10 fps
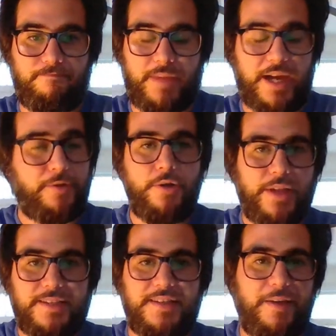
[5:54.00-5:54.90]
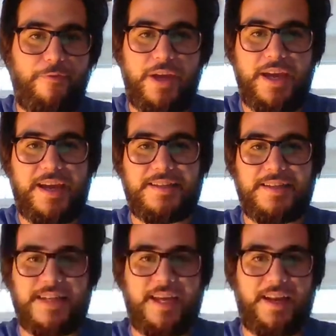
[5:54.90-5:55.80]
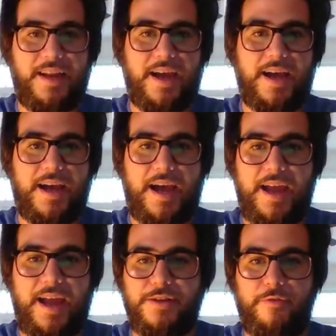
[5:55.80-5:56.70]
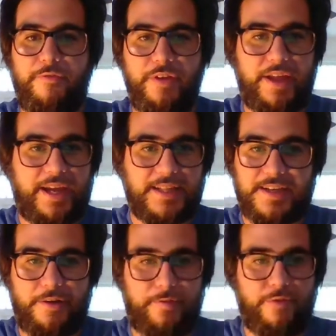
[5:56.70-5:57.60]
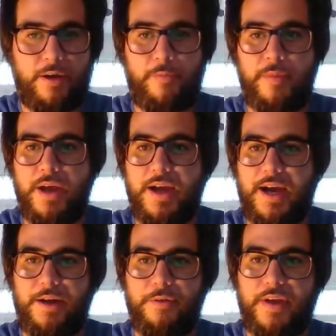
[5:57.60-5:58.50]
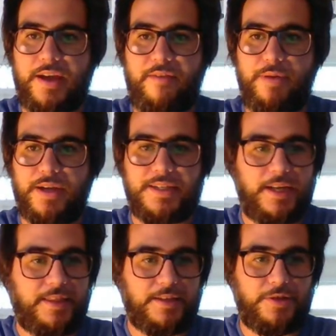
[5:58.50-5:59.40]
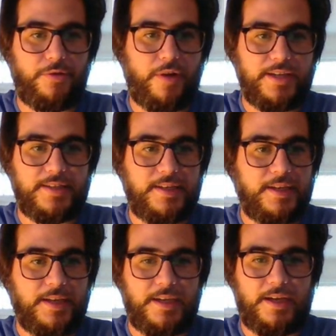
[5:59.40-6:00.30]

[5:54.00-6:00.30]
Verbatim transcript: I don't know. Let's see if we can get to ten. I, I don't feel like it's out of the realm. I don't think I've picked anything too crazy.